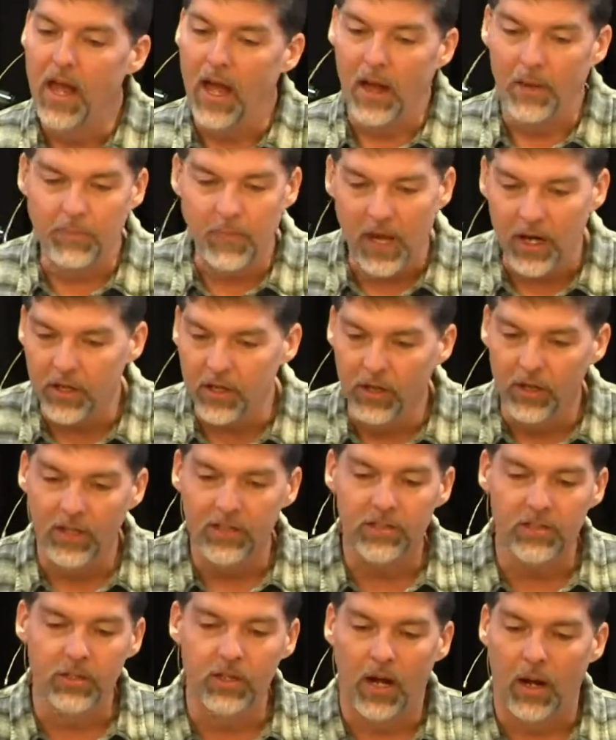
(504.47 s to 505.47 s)
I'm not going to
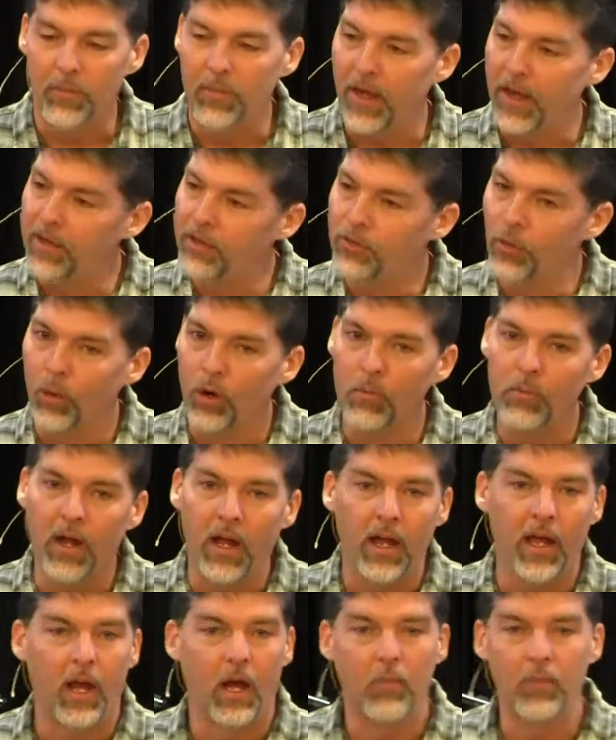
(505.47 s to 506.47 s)
let you, I'm not a
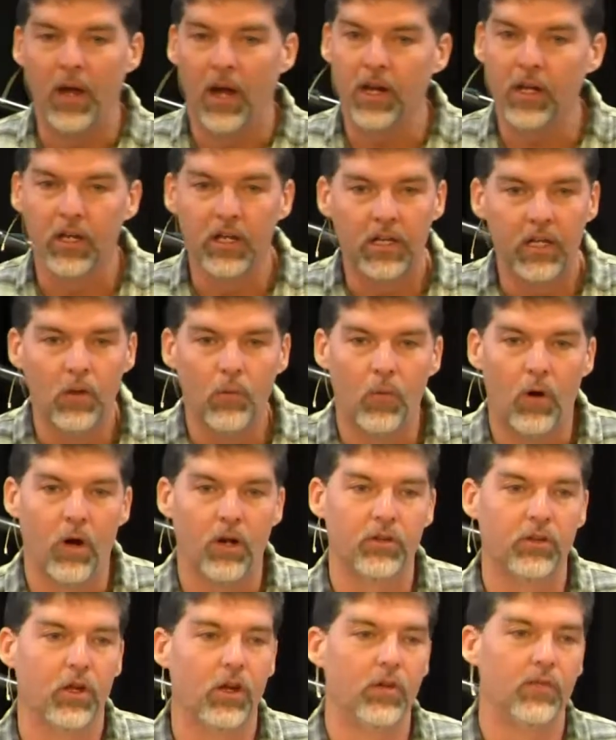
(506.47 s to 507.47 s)
doormat. I'm not going to get
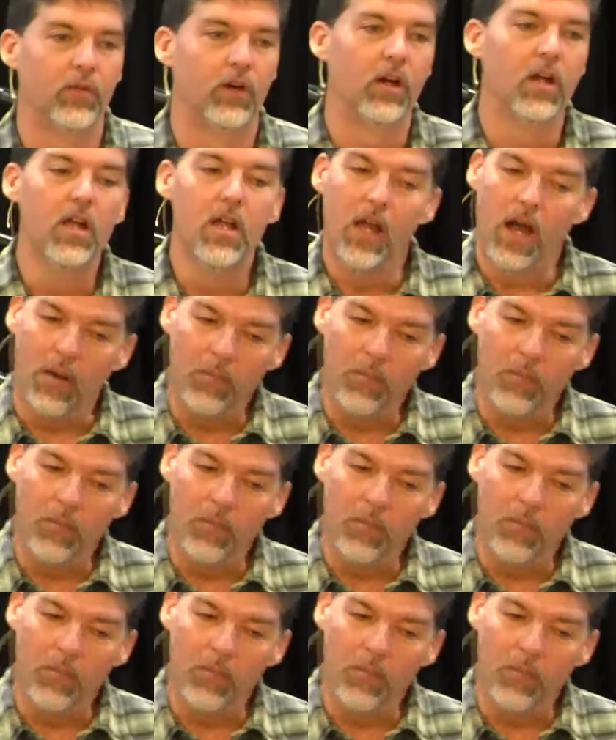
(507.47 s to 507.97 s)
walked over.